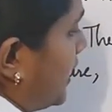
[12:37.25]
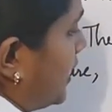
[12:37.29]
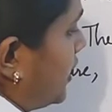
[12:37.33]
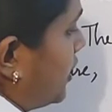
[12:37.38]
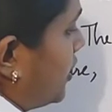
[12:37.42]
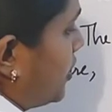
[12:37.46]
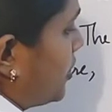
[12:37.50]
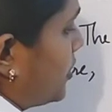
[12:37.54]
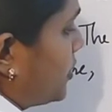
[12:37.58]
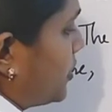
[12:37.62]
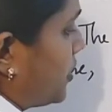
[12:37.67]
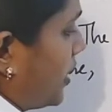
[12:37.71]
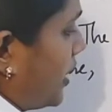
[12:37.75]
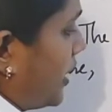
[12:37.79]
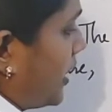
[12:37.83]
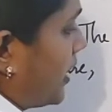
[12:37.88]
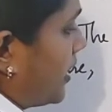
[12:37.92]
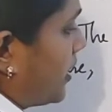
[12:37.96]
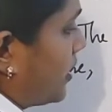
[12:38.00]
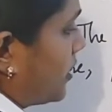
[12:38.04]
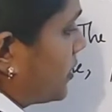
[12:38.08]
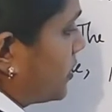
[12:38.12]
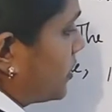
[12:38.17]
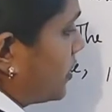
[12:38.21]
you also here
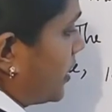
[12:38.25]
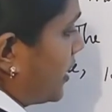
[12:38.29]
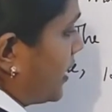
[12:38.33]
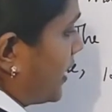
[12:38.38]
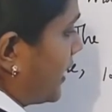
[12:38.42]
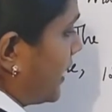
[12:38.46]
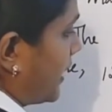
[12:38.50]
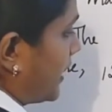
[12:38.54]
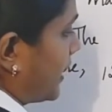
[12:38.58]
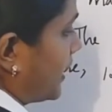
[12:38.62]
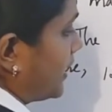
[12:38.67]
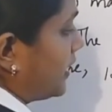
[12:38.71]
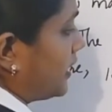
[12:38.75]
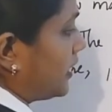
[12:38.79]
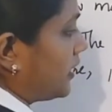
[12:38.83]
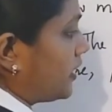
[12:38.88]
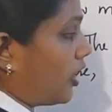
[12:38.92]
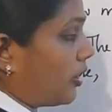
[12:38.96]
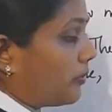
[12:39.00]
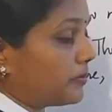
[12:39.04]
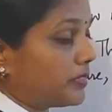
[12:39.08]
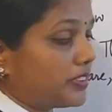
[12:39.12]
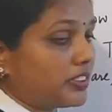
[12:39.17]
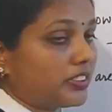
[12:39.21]
also you are getting the
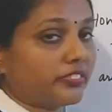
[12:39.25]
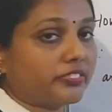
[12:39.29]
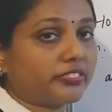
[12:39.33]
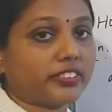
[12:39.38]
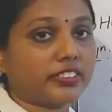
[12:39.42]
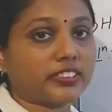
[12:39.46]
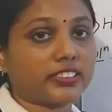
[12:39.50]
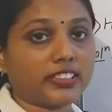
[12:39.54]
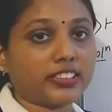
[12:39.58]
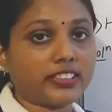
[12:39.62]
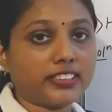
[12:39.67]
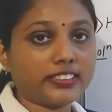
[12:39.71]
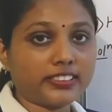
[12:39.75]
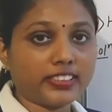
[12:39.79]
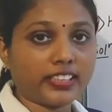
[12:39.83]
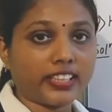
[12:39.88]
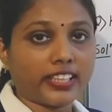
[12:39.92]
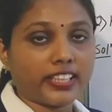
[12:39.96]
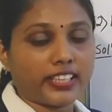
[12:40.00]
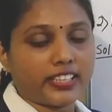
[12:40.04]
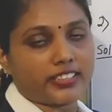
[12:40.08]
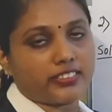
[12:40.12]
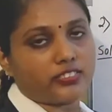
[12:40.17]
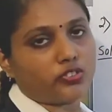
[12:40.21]
common difference is
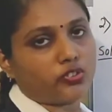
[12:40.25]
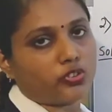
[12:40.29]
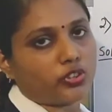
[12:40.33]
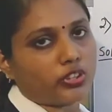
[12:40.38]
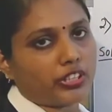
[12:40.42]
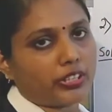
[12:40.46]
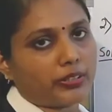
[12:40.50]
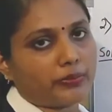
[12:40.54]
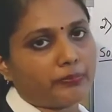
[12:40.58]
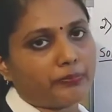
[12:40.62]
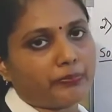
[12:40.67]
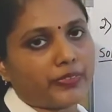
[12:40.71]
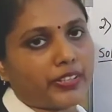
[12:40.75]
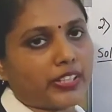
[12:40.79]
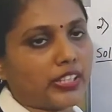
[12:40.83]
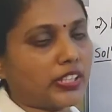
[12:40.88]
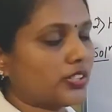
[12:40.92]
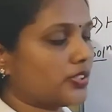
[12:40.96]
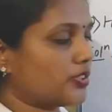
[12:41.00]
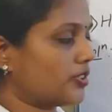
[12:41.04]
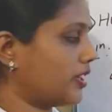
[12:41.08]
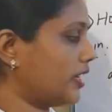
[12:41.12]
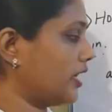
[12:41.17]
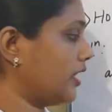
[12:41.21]
3.
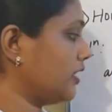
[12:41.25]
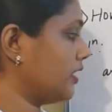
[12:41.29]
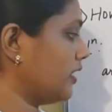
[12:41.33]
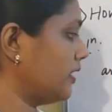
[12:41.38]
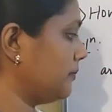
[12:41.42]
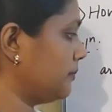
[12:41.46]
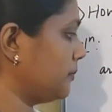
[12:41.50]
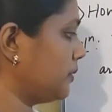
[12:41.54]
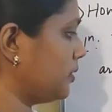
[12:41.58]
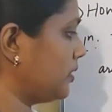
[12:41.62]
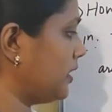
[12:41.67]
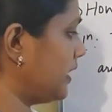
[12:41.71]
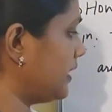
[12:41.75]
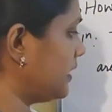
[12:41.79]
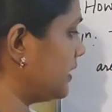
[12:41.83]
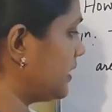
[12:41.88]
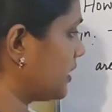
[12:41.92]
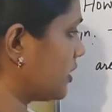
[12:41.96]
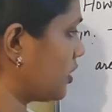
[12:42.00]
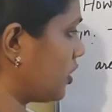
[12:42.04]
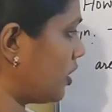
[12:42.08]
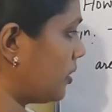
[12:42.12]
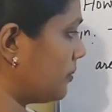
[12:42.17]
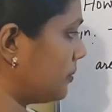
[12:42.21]
So you can come to that the
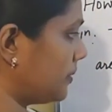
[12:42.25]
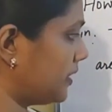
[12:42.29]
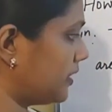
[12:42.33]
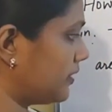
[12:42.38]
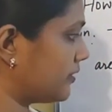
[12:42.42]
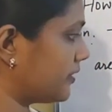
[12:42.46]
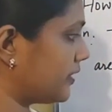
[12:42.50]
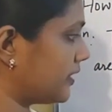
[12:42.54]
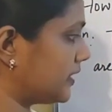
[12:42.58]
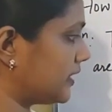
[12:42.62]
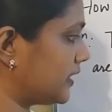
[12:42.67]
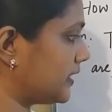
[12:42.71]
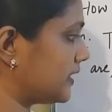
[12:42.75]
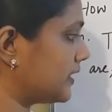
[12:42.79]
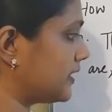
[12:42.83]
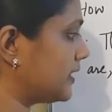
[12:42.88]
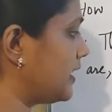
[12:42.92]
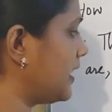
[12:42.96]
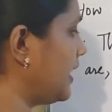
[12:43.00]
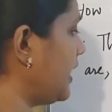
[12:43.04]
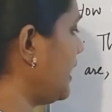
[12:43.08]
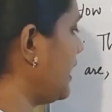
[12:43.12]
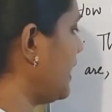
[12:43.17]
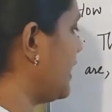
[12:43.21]
common difference is
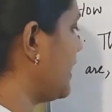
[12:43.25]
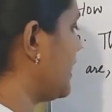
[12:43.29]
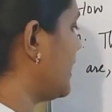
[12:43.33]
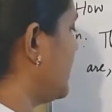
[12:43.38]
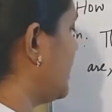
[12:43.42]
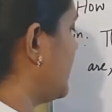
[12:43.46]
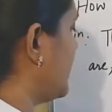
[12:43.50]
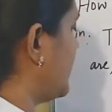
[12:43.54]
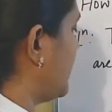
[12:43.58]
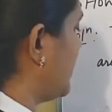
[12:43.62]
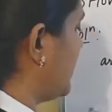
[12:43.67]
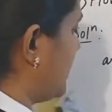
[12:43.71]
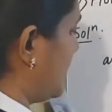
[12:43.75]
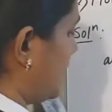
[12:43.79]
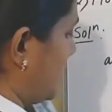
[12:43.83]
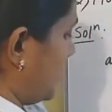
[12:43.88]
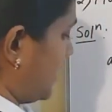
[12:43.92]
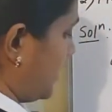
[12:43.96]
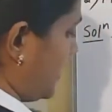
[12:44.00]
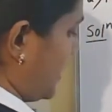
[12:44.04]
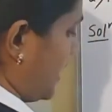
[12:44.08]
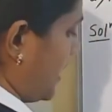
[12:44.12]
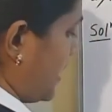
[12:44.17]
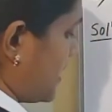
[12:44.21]
D.
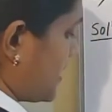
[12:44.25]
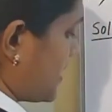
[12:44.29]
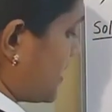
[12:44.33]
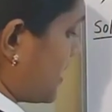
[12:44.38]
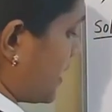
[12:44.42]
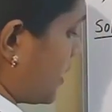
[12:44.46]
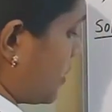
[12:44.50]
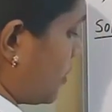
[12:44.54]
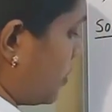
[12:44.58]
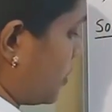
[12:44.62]
D is equal